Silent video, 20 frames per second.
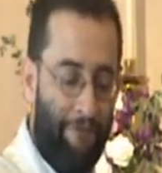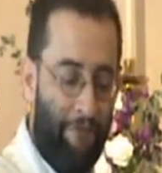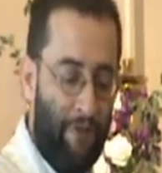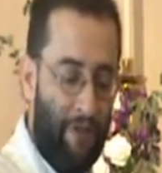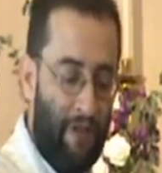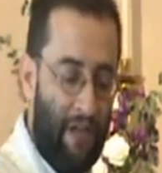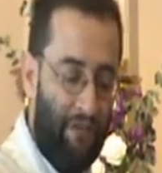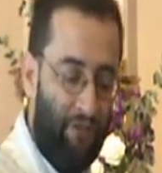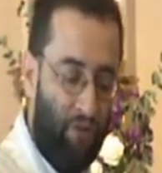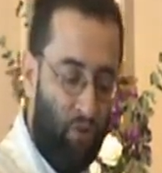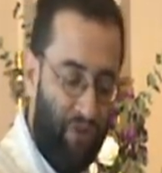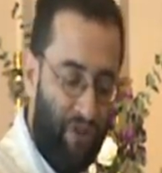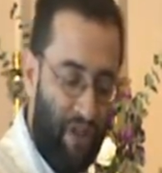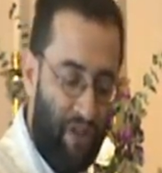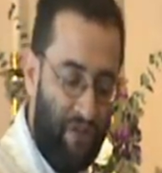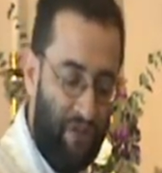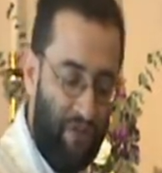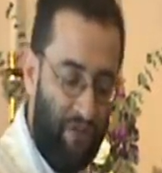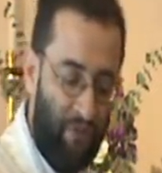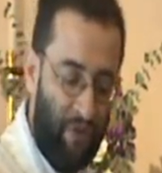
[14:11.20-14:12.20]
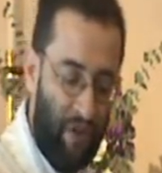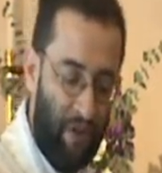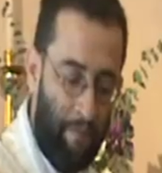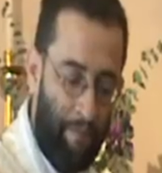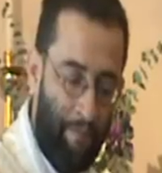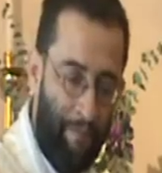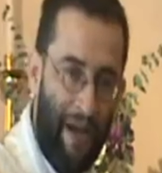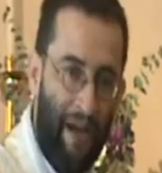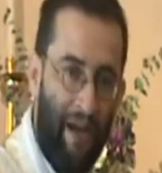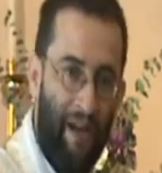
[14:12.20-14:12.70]
if we let
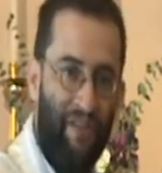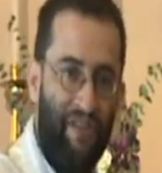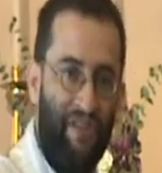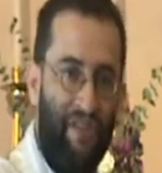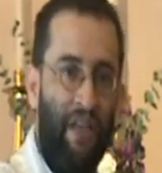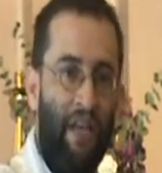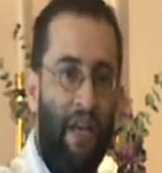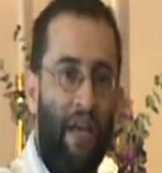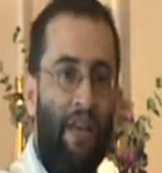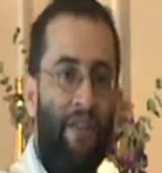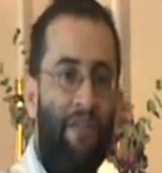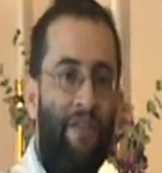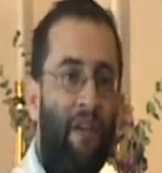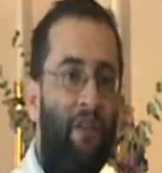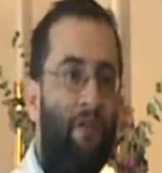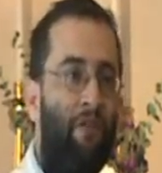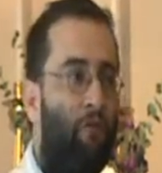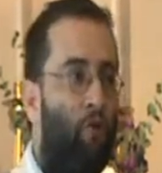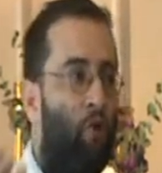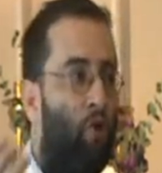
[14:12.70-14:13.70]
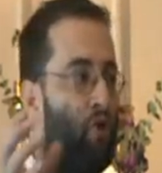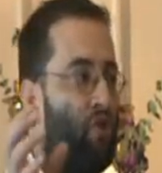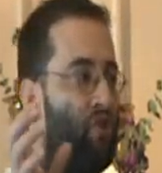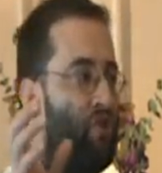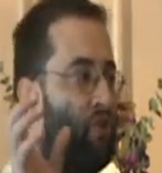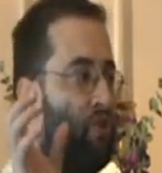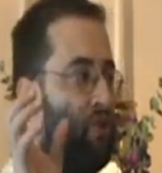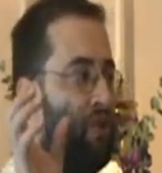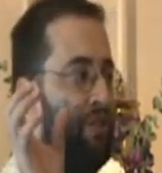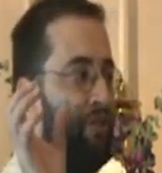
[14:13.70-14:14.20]
2012 pass, then of
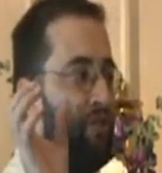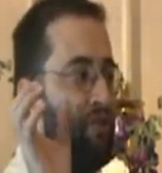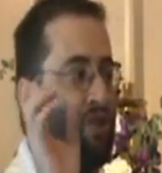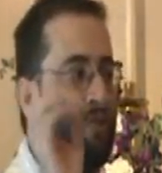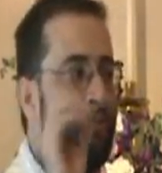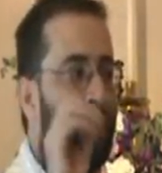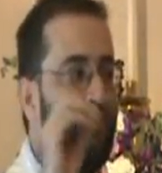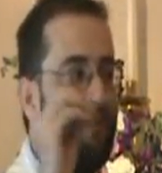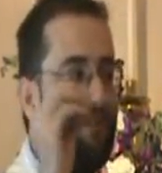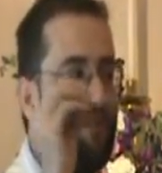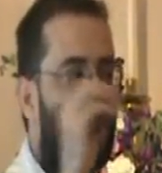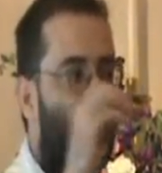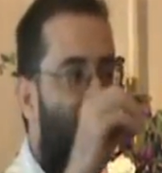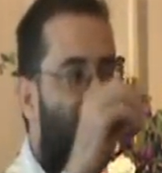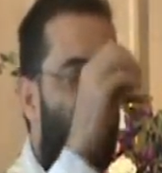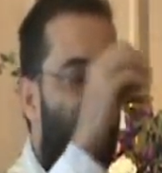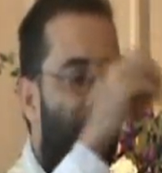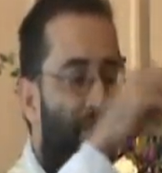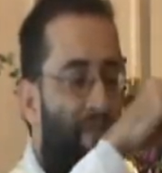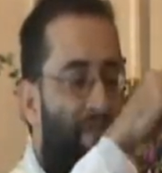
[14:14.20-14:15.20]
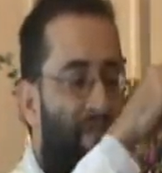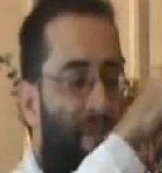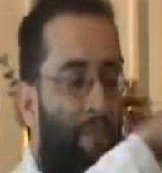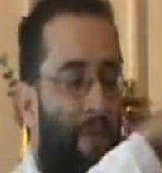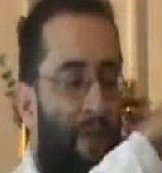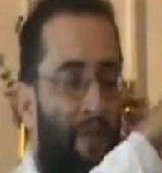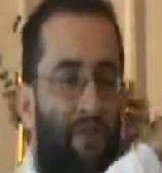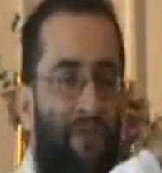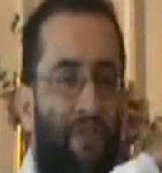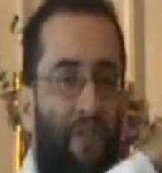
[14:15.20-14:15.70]
course the leadership of the Society of
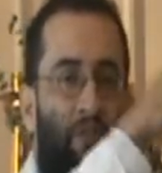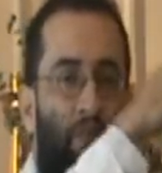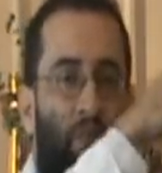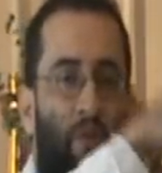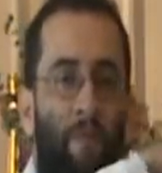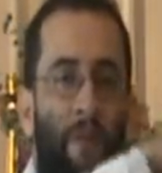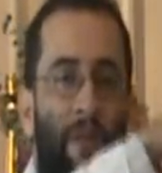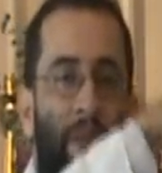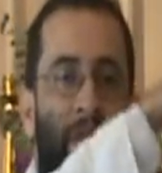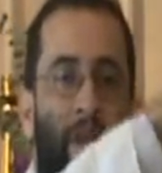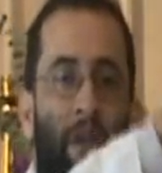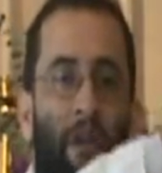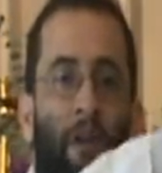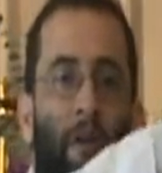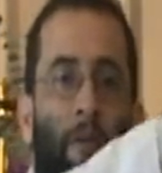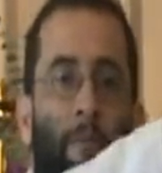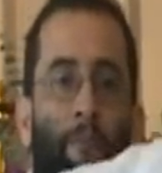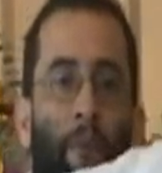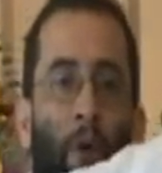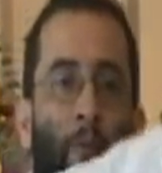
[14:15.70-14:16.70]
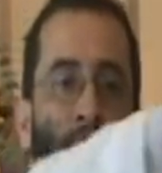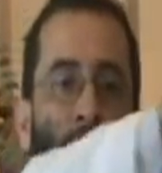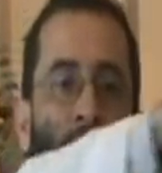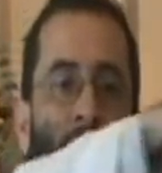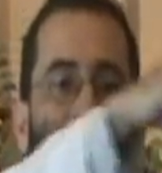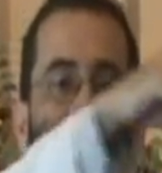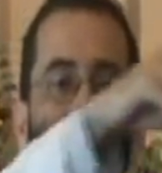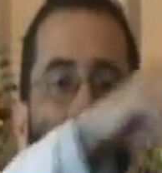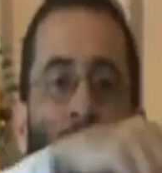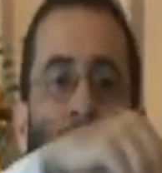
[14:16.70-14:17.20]
St. Pius X will be
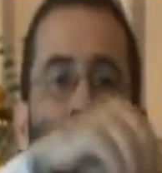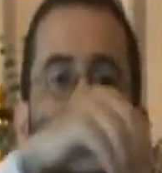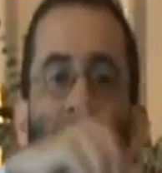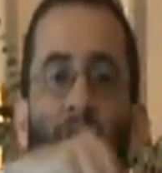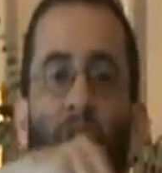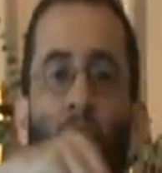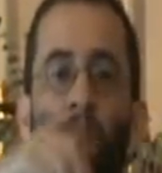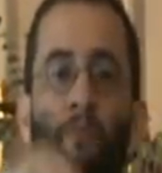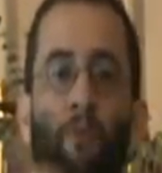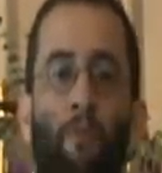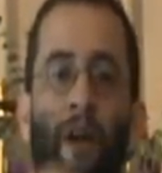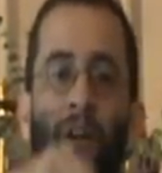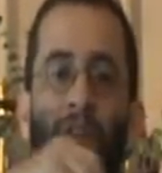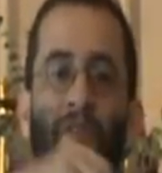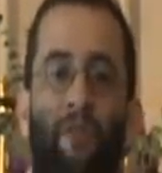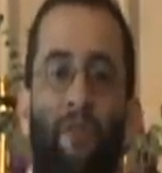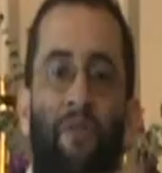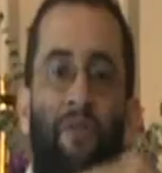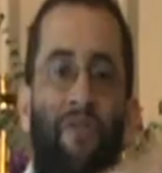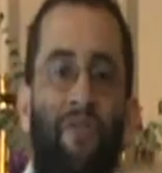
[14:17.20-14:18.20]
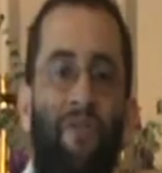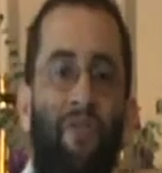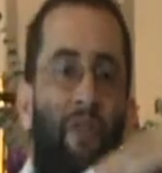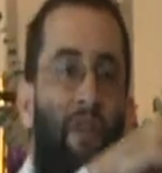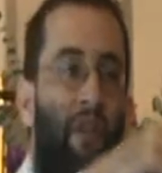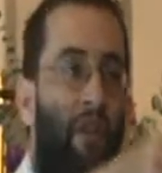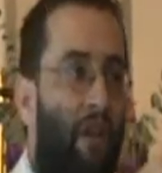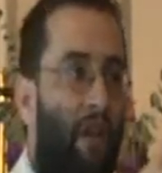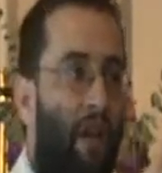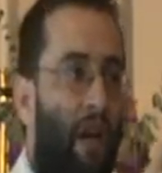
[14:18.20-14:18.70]
populated with
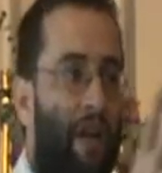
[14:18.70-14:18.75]
compromisers.